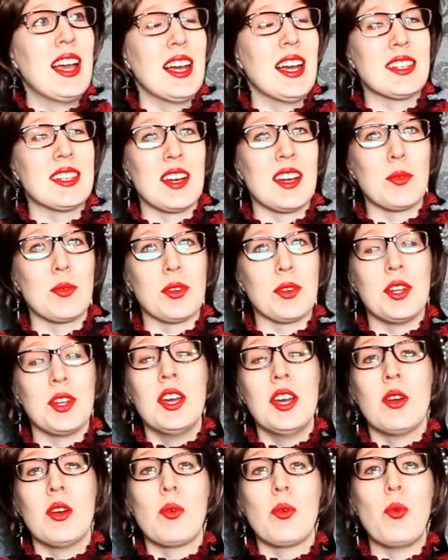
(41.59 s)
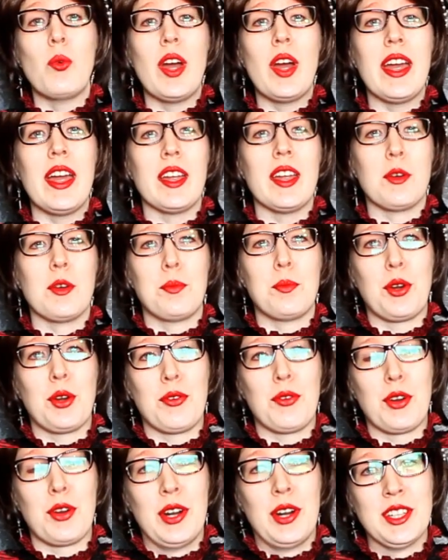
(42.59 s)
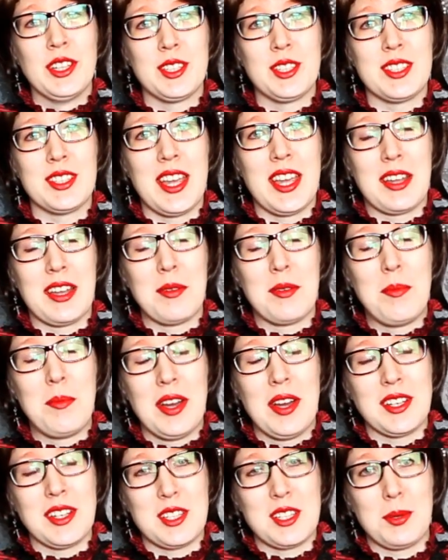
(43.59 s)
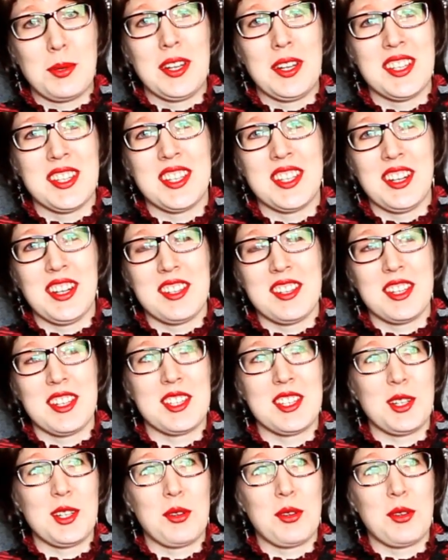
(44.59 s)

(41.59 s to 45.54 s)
and I would way prefer to take minus 20 Celsius